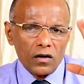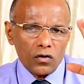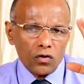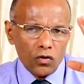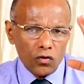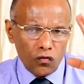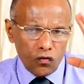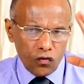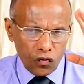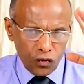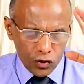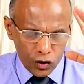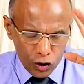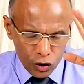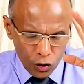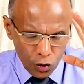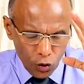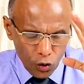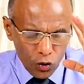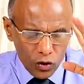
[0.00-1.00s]
to
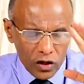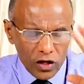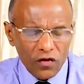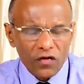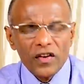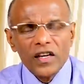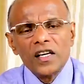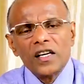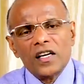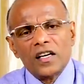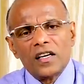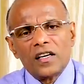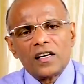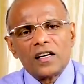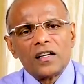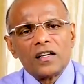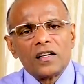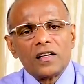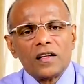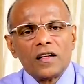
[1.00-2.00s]
show the
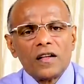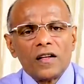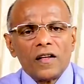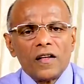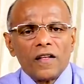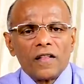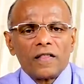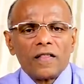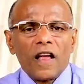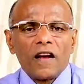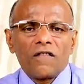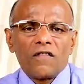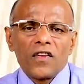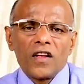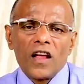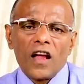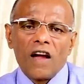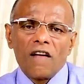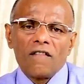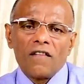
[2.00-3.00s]
world that
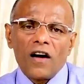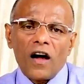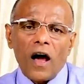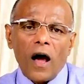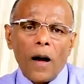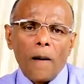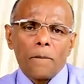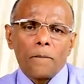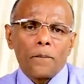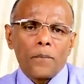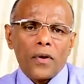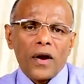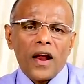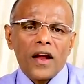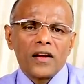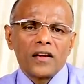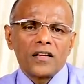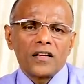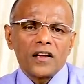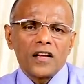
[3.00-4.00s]
we have an
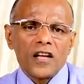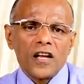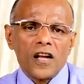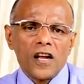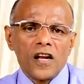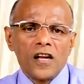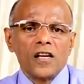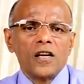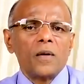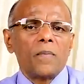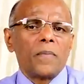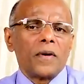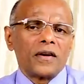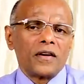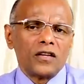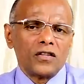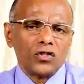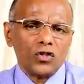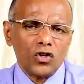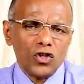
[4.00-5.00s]
upright,
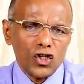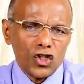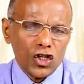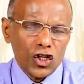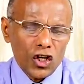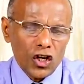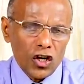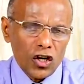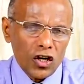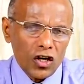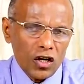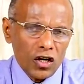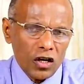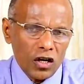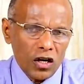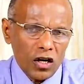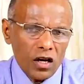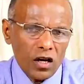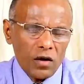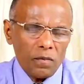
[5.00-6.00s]
independent judiciary,
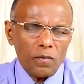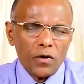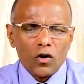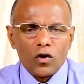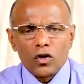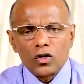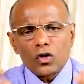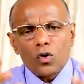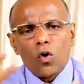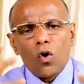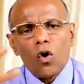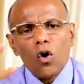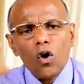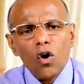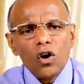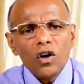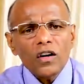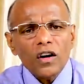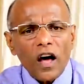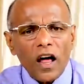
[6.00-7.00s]
because
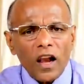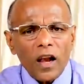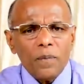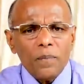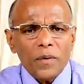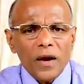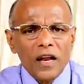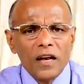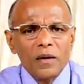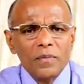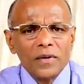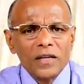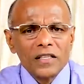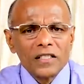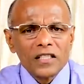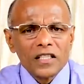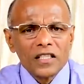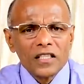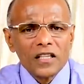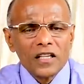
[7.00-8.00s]
all corrupt
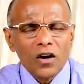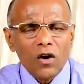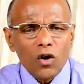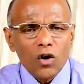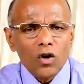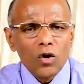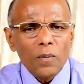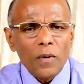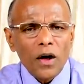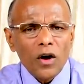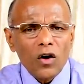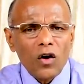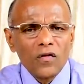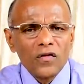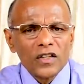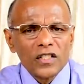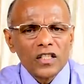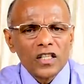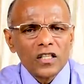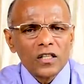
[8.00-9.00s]
elements in the occupying
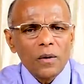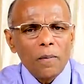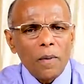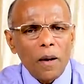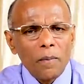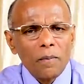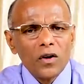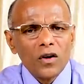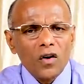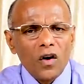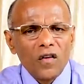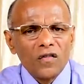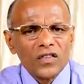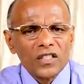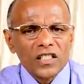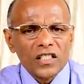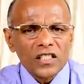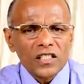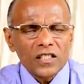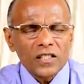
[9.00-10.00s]
office, in the public
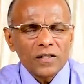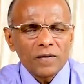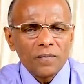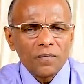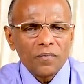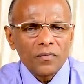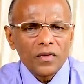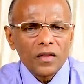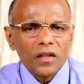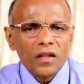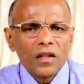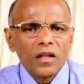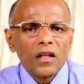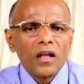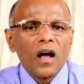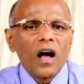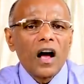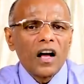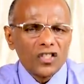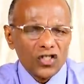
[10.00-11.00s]
offices,
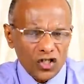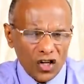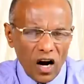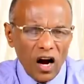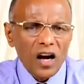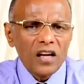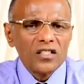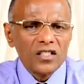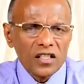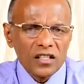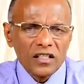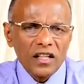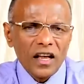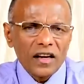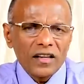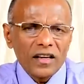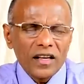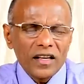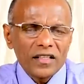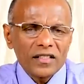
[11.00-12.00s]
are charged in
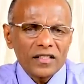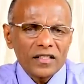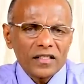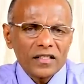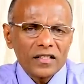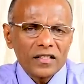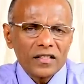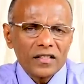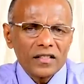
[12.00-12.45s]
that case,